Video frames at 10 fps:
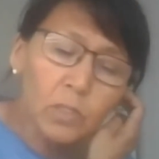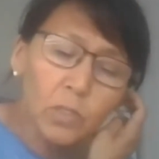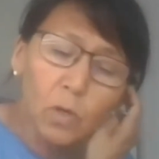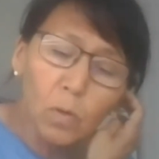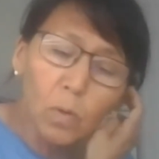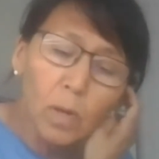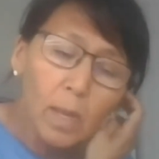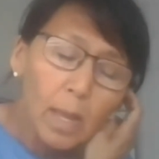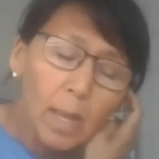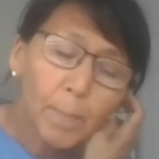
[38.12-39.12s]
So
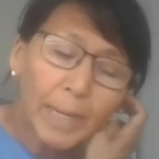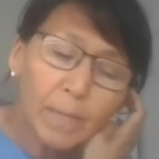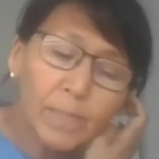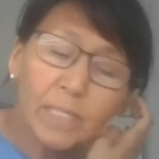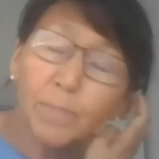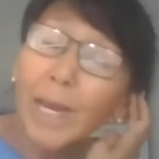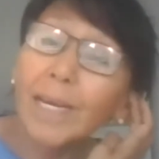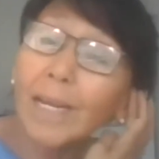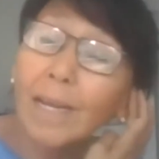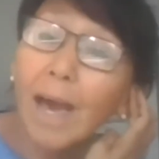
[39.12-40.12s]
my name is
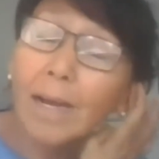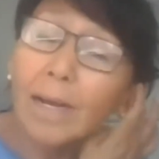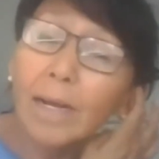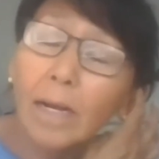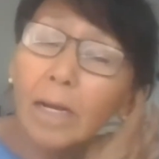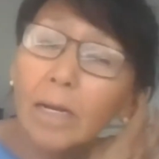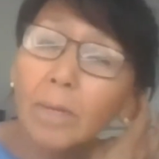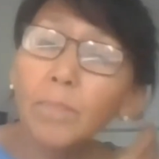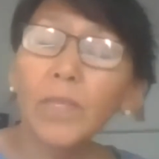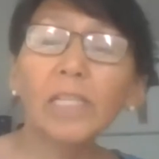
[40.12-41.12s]
Marygalak.
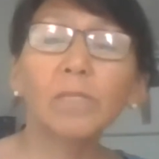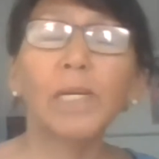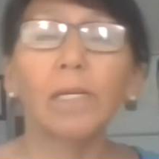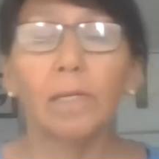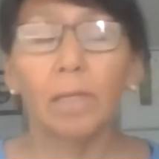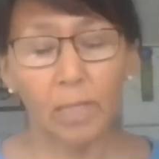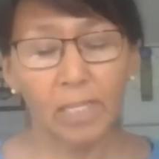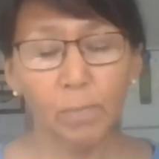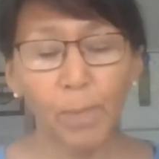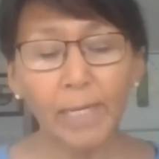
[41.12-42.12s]
That's
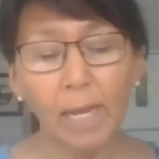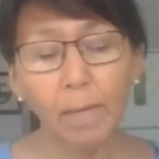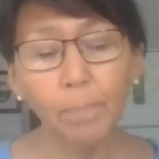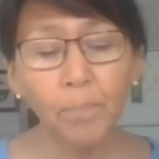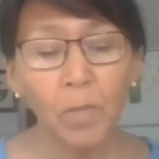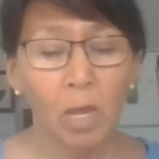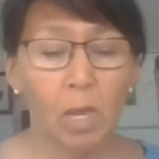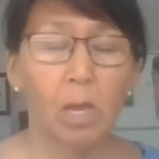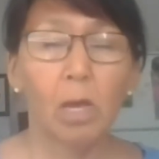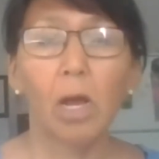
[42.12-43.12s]
my name.
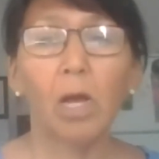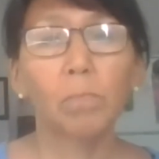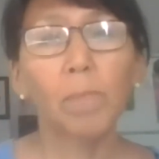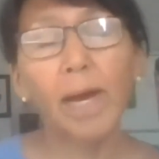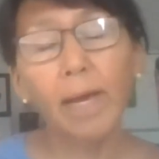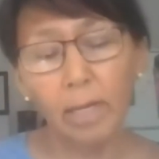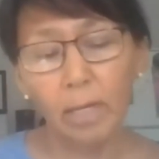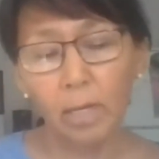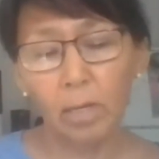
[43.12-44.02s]
On my